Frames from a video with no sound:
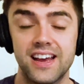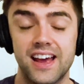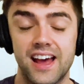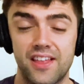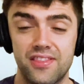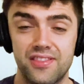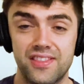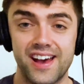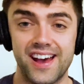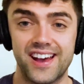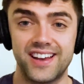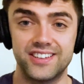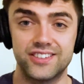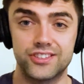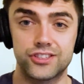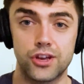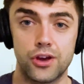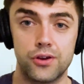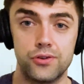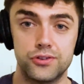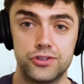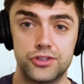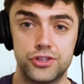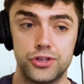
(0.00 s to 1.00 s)
and that is
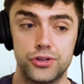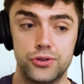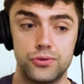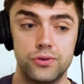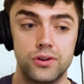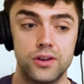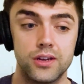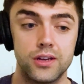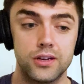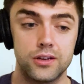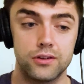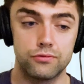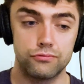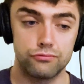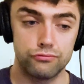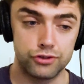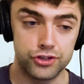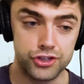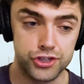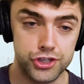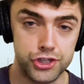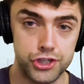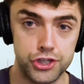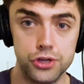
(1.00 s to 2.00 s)
going to
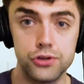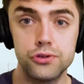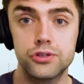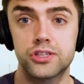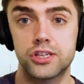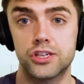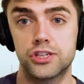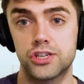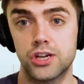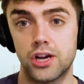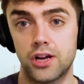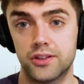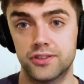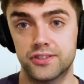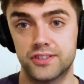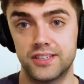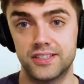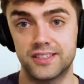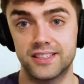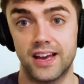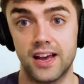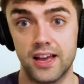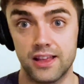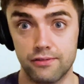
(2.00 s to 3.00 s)
reduce the
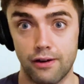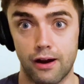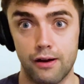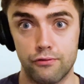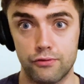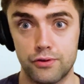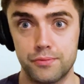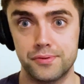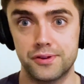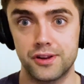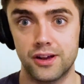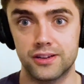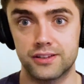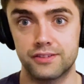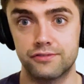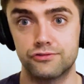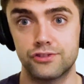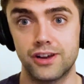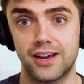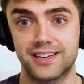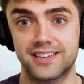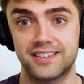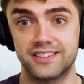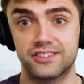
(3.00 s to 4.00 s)
chances that that reproductive
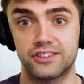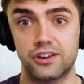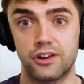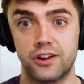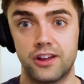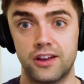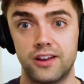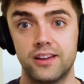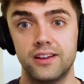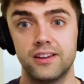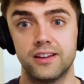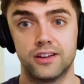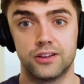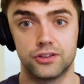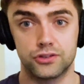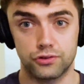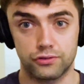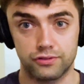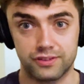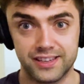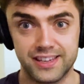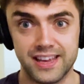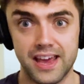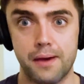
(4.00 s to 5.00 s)
tract is going to
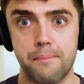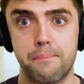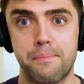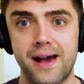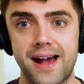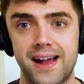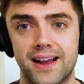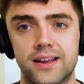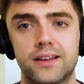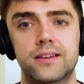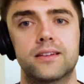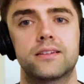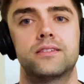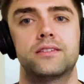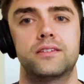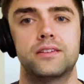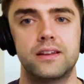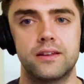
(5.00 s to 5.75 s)
sort of get back